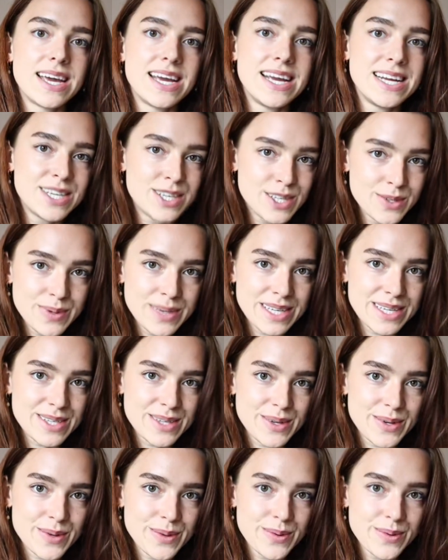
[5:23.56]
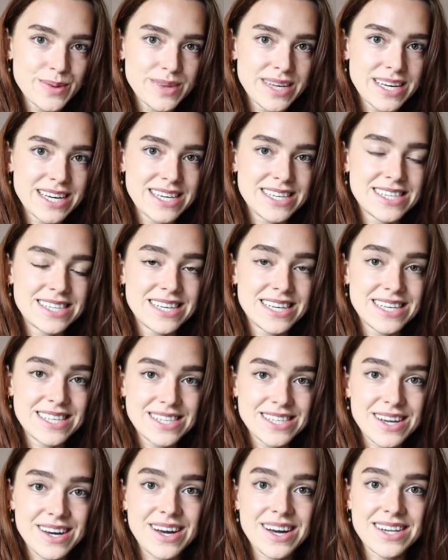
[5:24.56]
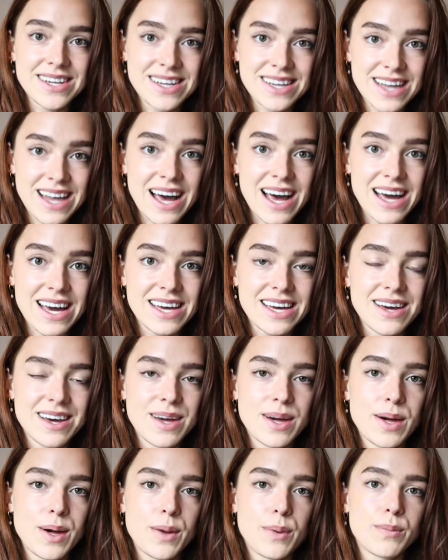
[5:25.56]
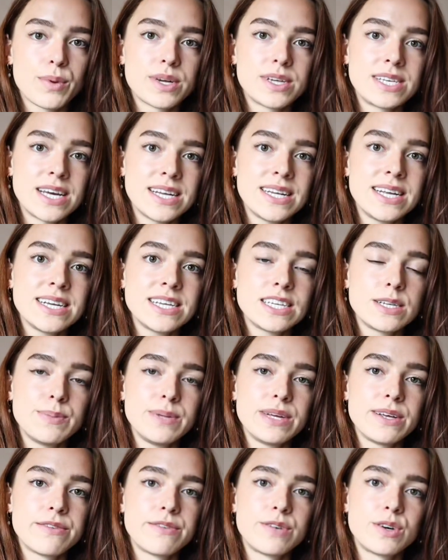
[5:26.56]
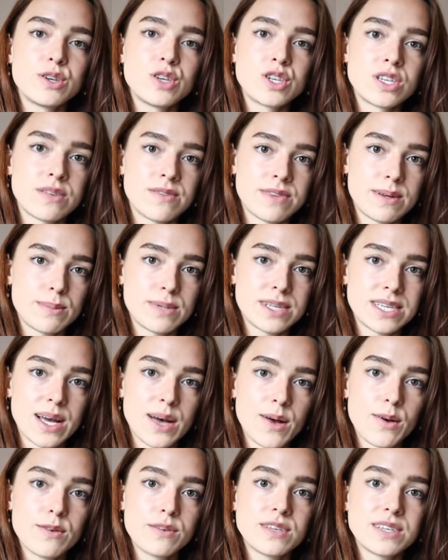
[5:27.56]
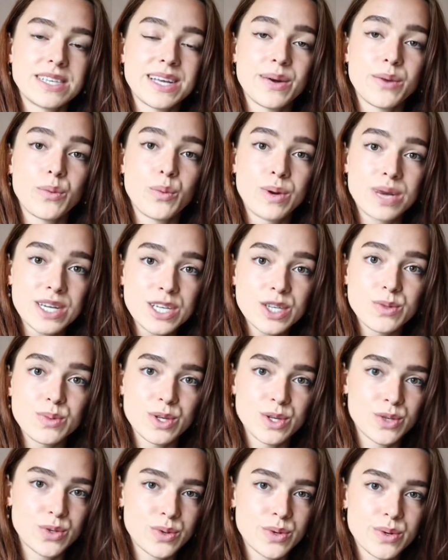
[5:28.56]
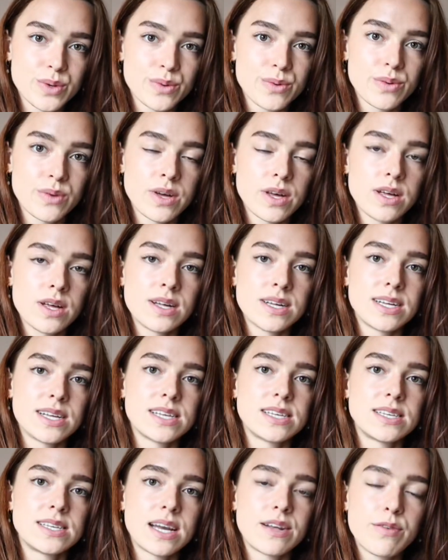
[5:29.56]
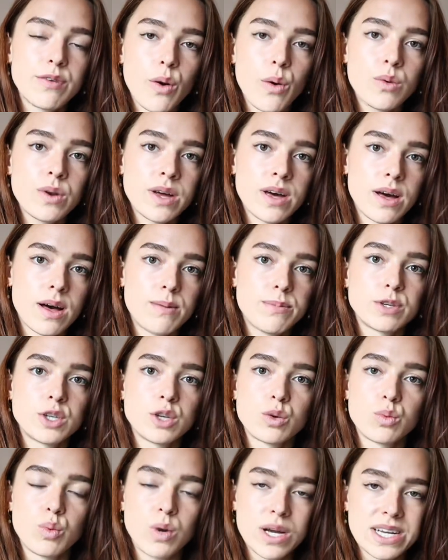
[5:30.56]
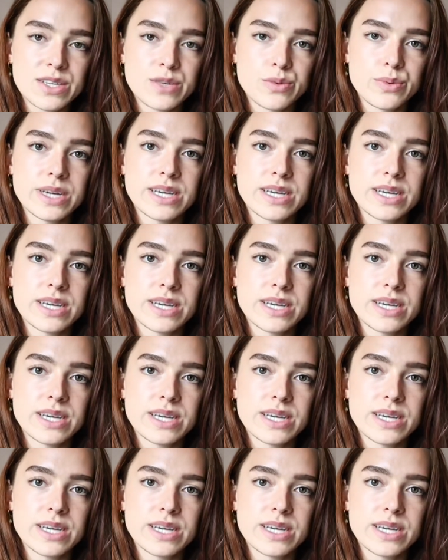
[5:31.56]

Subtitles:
In doing so, they stay stuck in a lie, pretending to be a version of themselves they wish were true, instead of owning up to what is